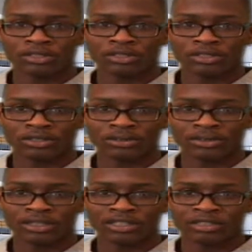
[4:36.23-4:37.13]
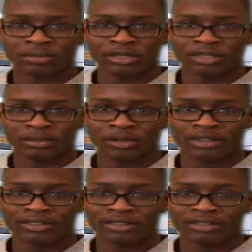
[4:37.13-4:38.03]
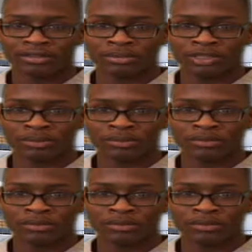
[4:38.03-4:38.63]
to do and explained the process to me.